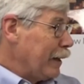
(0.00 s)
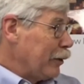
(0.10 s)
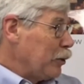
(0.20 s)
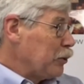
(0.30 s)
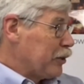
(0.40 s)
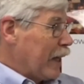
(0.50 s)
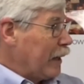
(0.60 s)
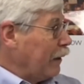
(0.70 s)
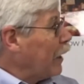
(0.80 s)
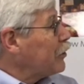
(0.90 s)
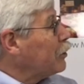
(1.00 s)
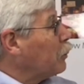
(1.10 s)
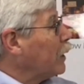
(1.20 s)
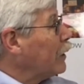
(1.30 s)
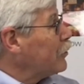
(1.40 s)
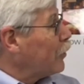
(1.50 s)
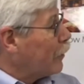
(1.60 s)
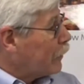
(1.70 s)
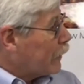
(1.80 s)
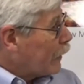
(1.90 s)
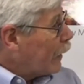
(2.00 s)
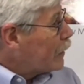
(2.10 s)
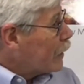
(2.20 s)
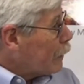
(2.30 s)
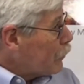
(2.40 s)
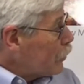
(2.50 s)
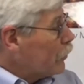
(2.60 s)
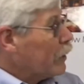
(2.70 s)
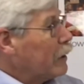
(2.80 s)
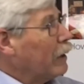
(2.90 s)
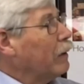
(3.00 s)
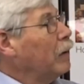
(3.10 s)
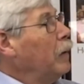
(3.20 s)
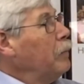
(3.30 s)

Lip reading: of used that lesson when I started the I-team too, that